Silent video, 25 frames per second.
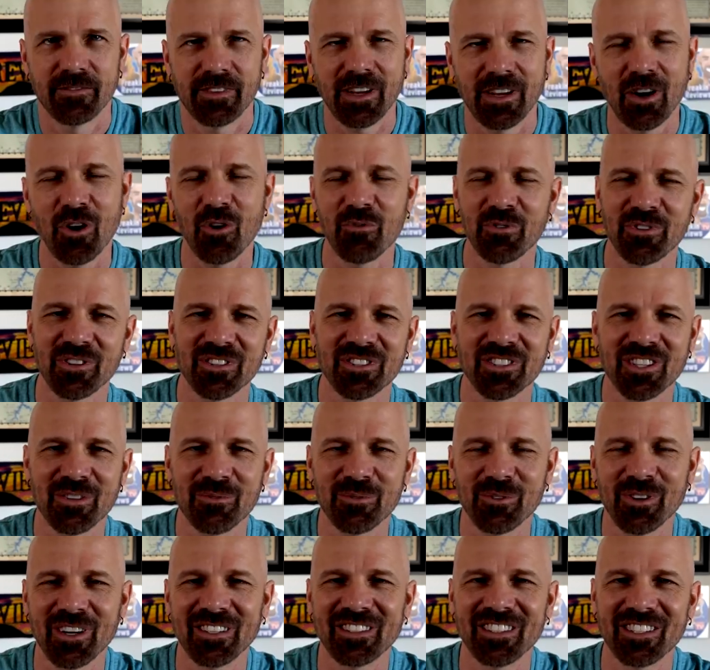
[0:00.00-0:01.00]
Now over the
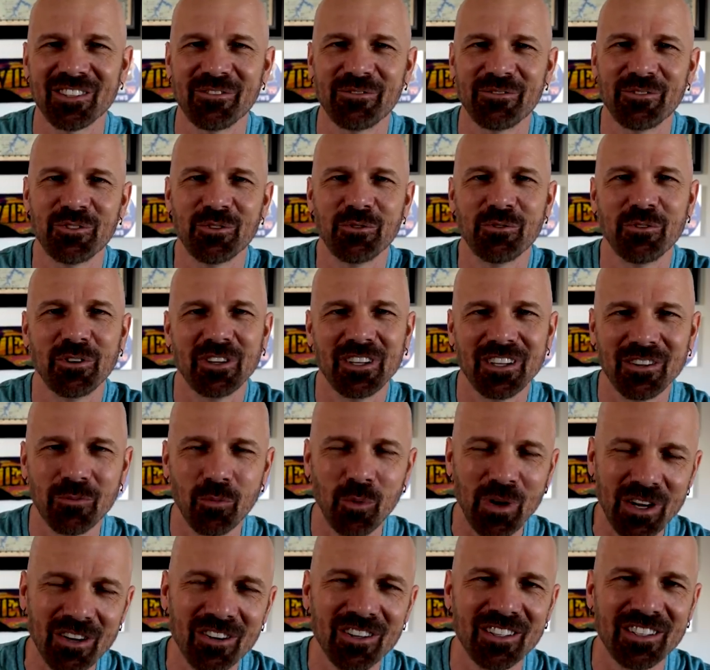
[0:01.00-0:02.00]
summer I did a few
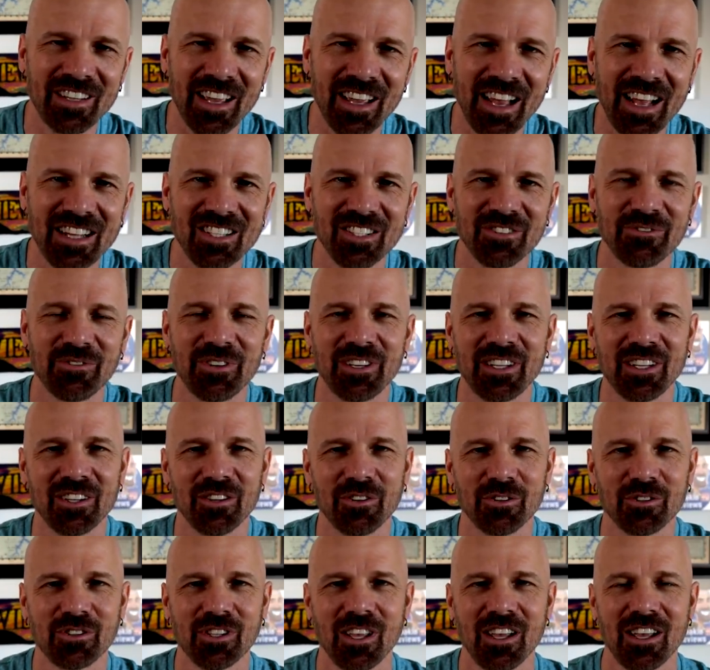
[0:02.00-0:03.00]
weird gadget
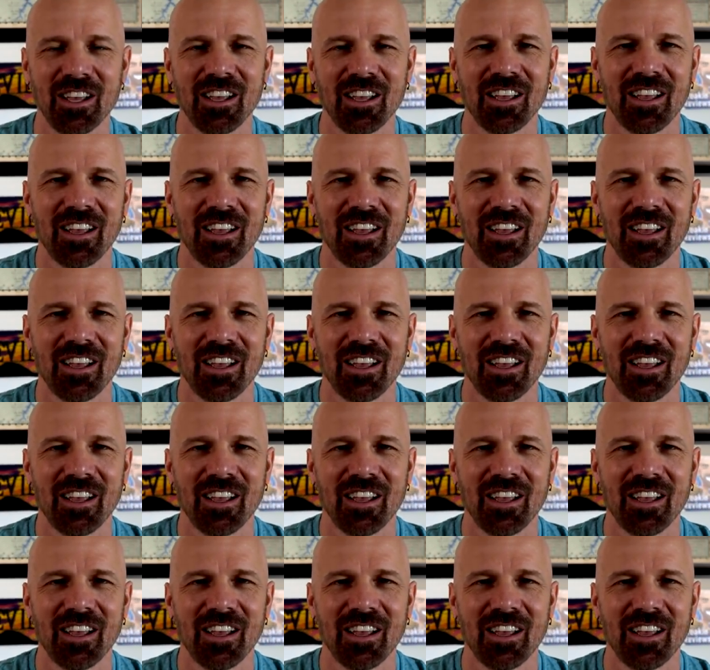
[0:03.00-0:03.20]
videos